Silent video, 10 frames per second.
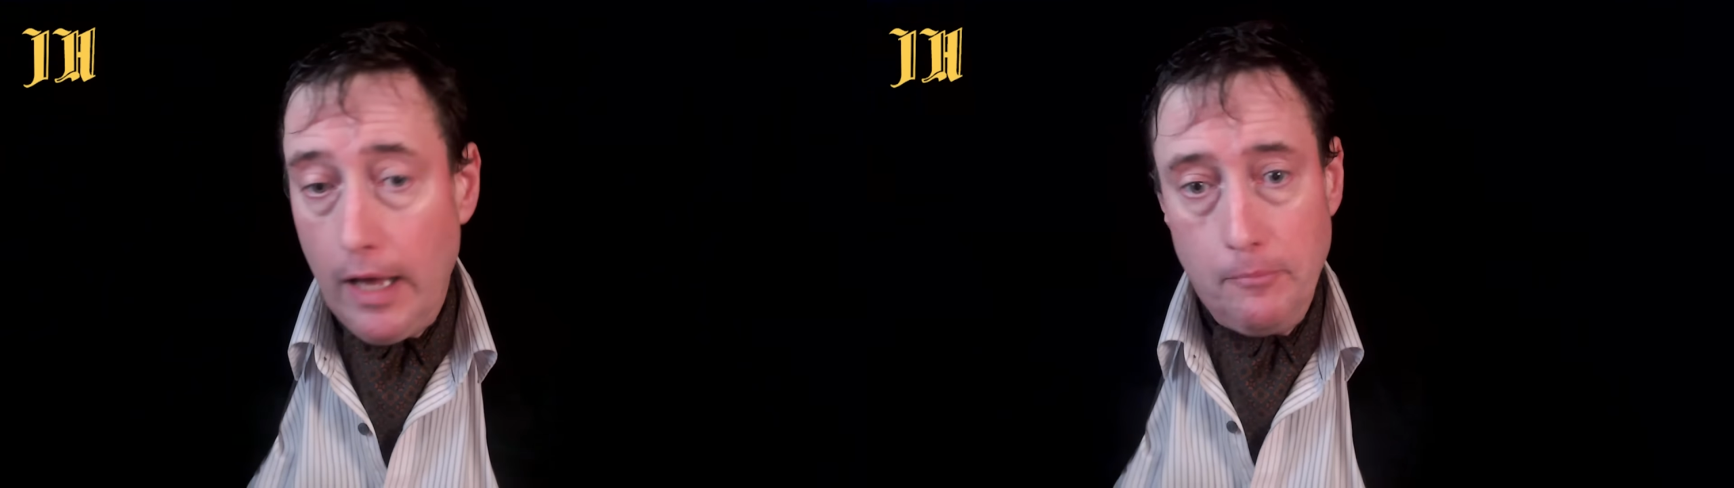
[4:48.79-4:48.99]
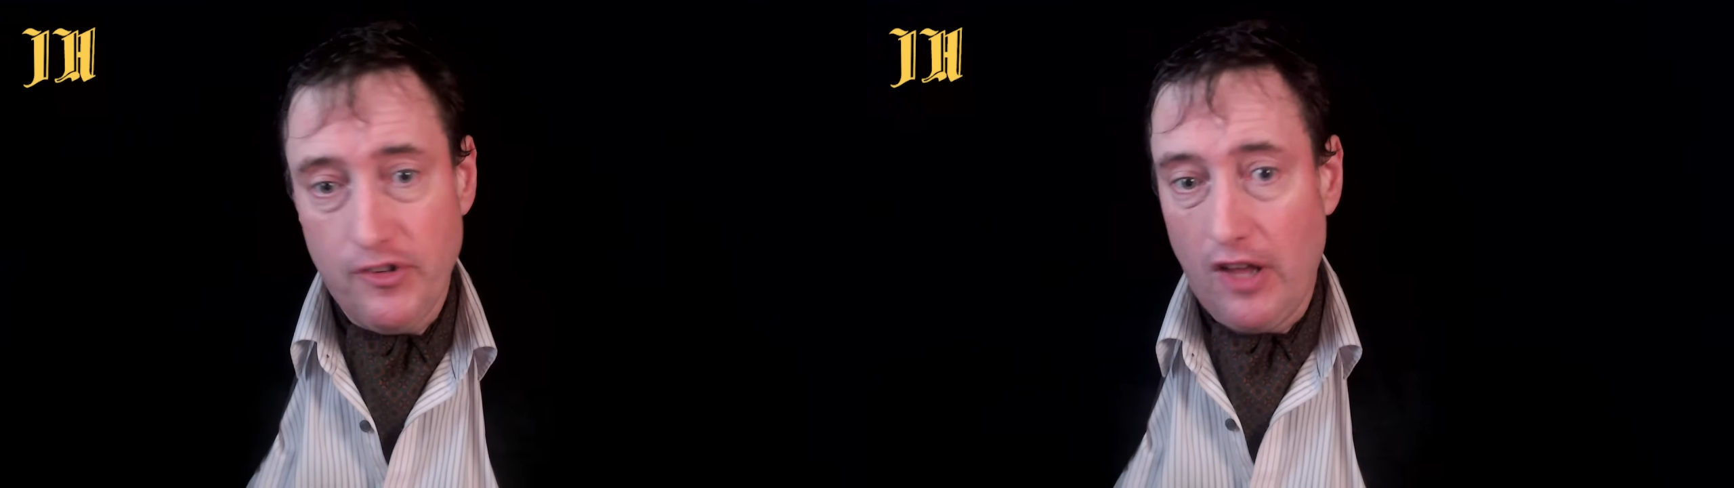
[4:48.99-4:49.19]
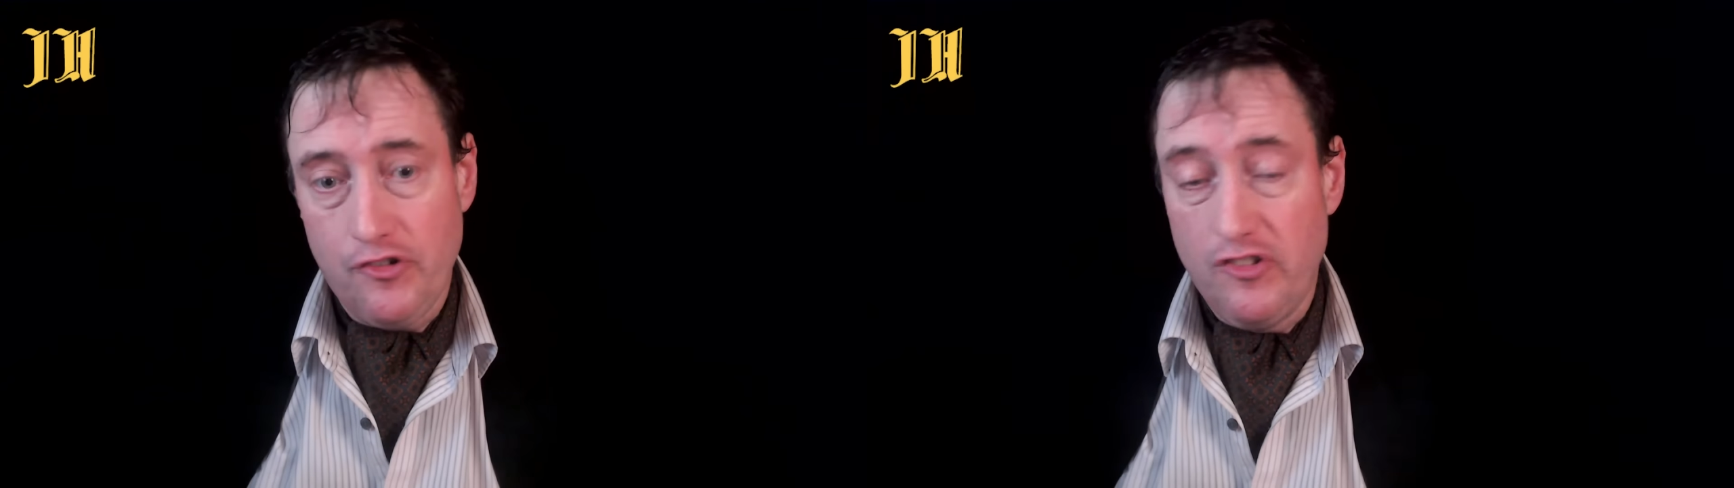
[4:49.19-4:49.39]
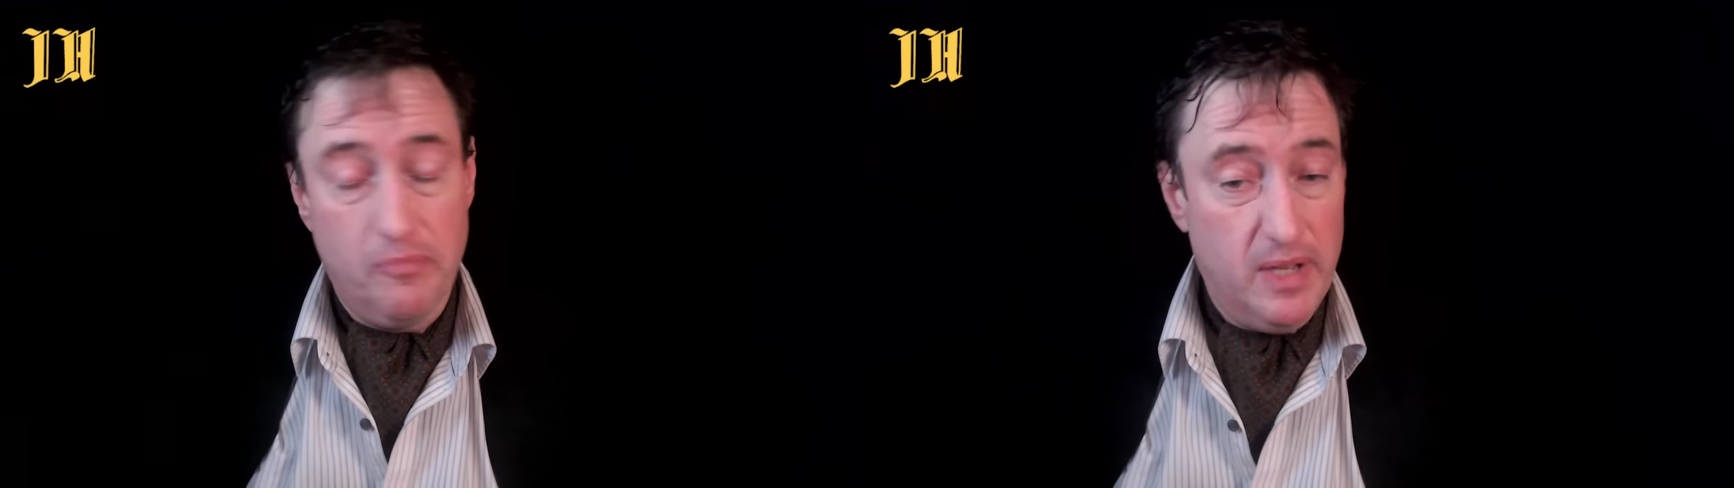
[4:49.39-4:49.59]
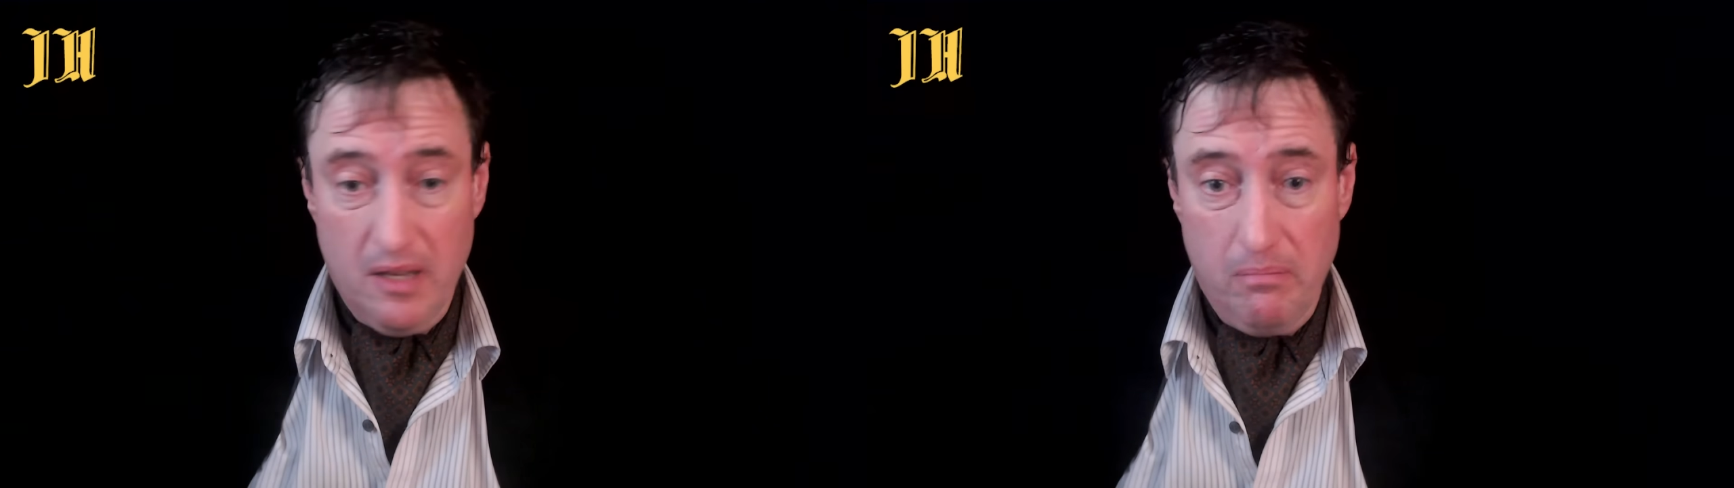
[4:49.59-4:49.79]
such as
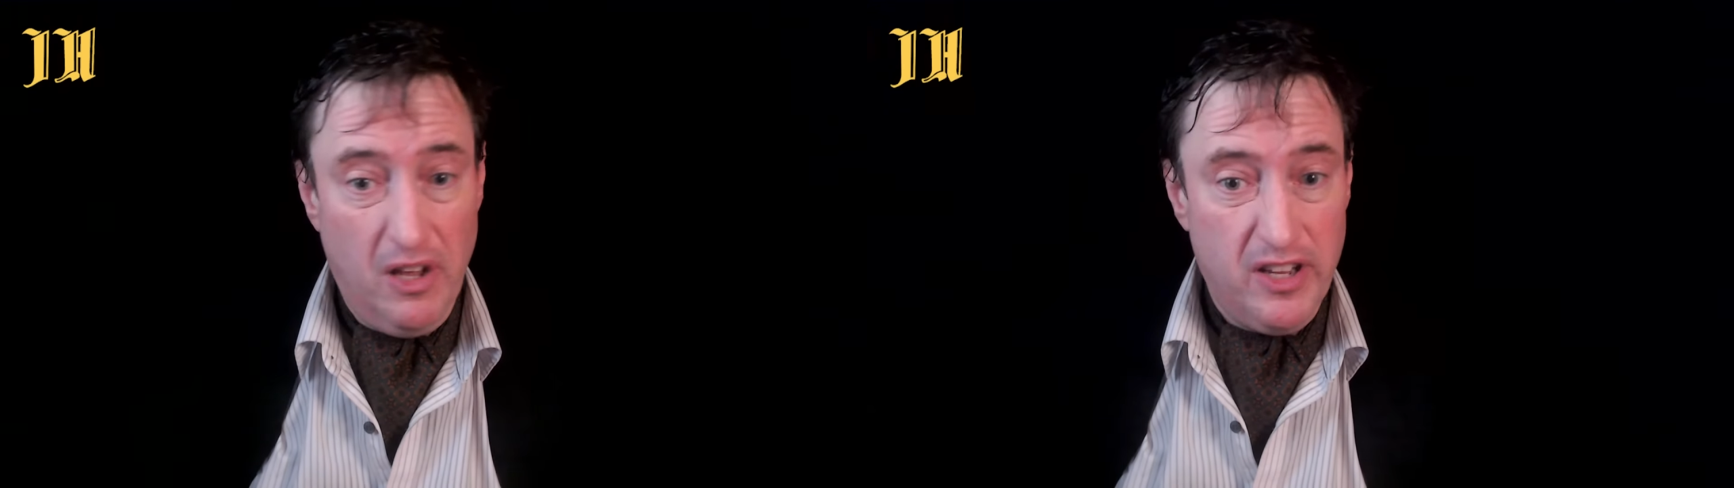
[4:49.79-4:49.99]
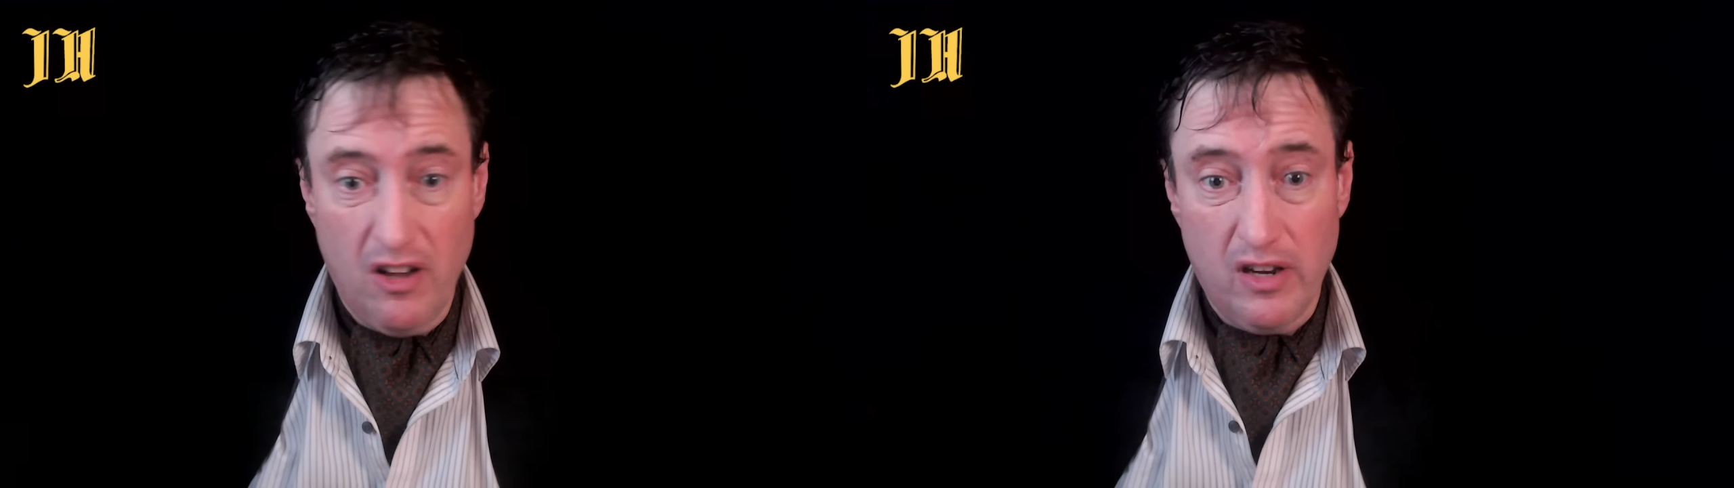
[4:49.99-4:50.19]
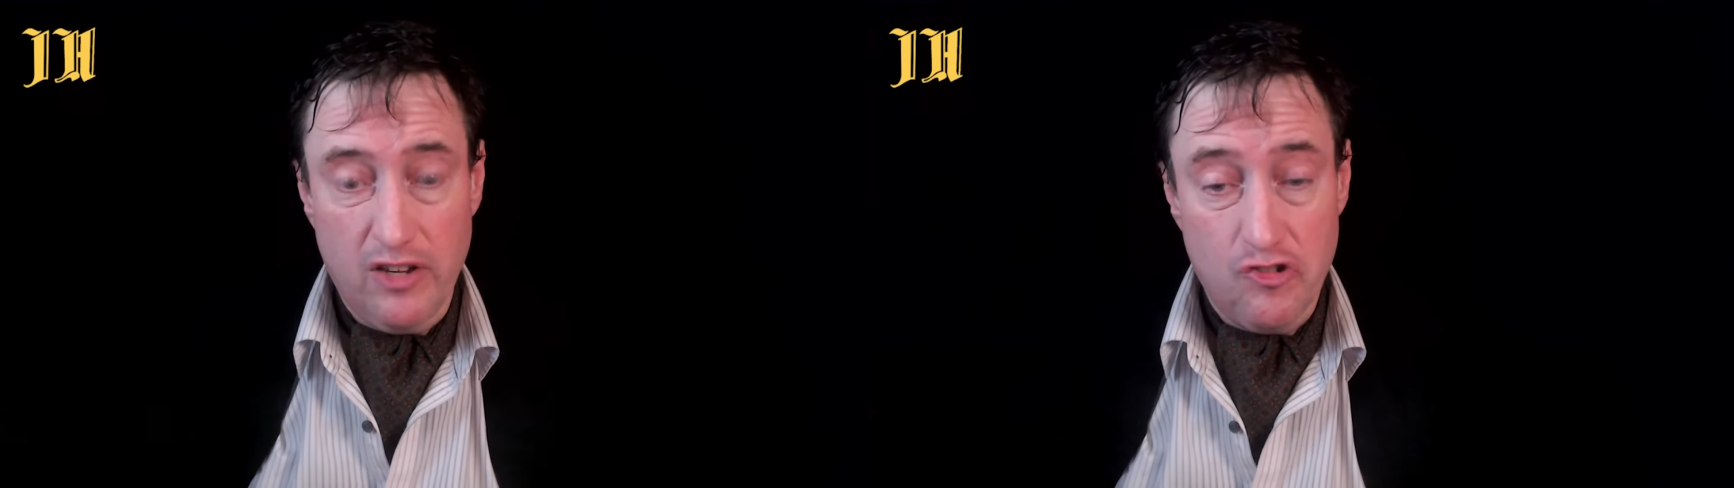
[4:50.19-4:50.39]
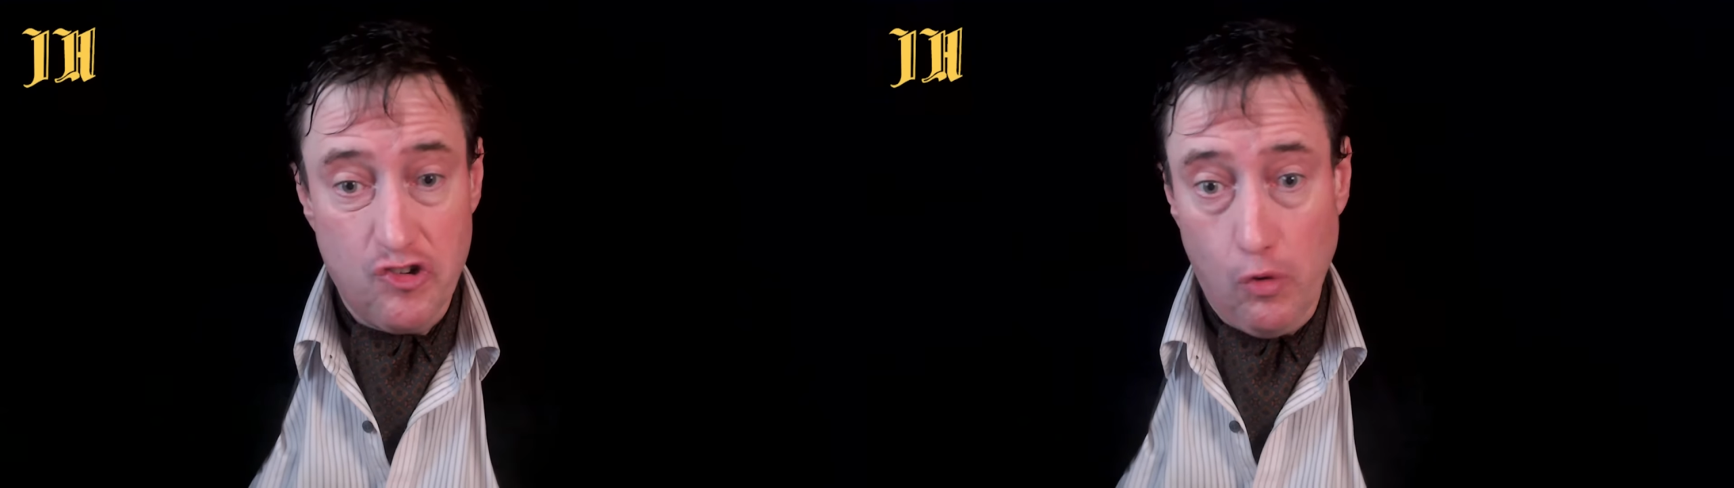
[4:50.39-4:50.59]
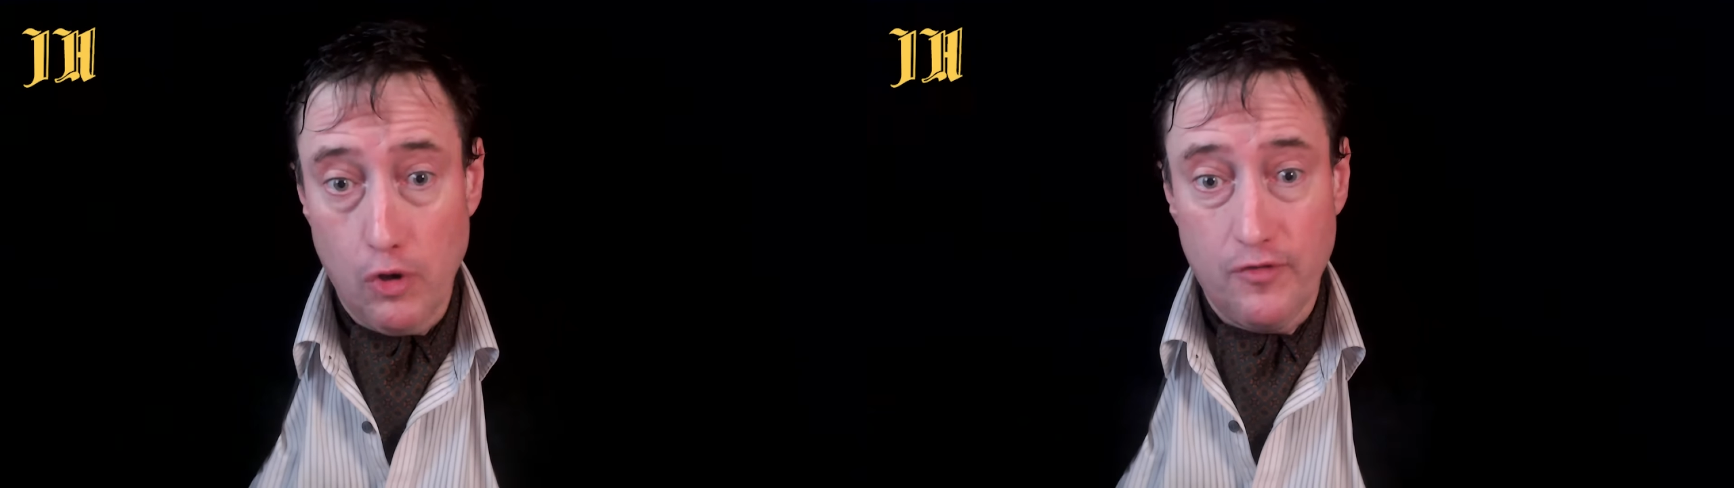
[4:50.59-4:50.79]
being bloody ugly and
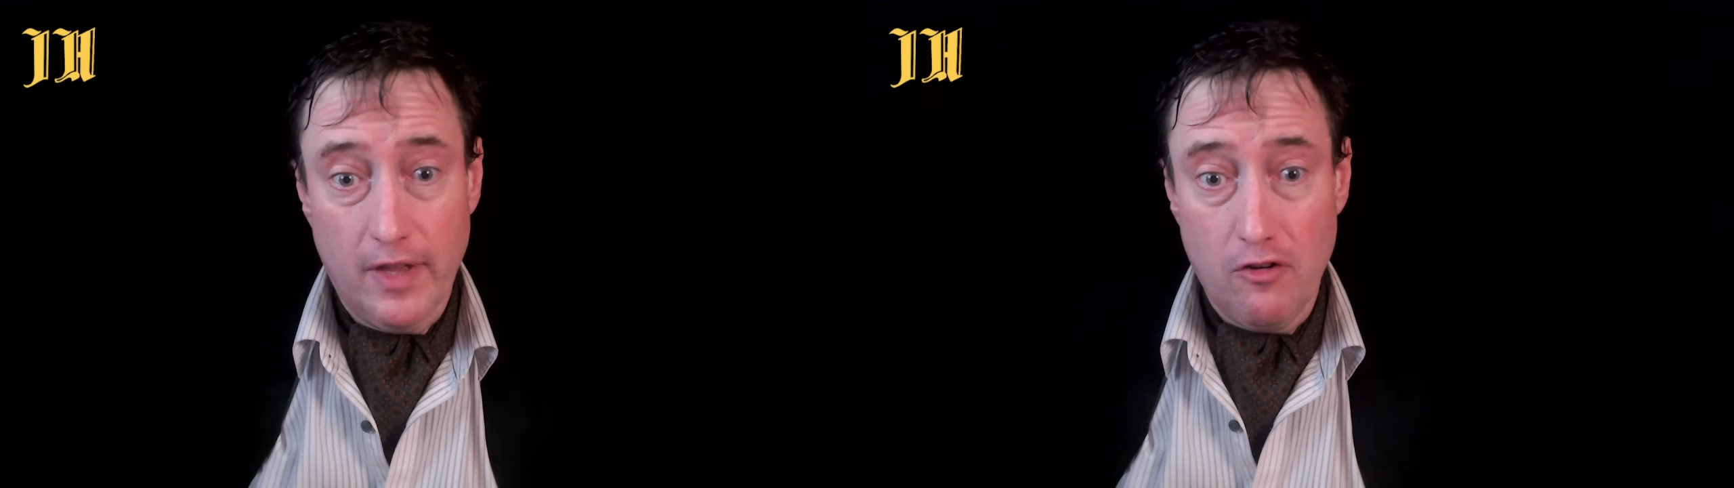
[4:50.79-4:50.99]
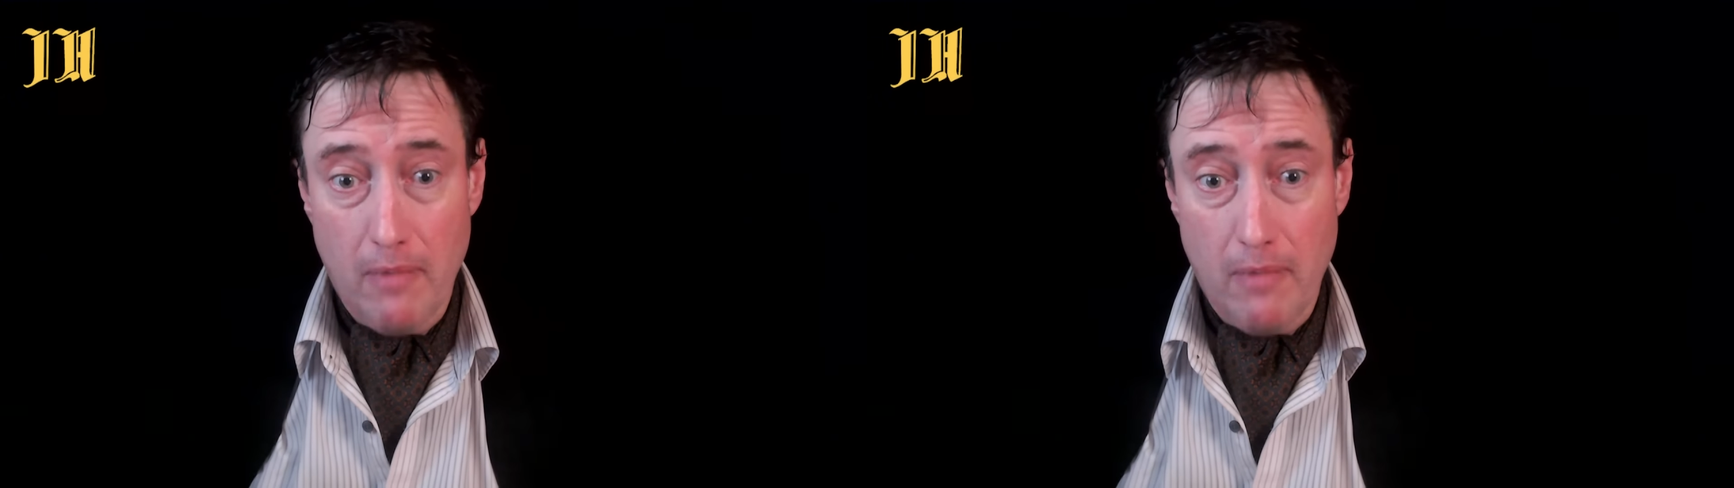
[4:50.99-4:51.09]
short if they're a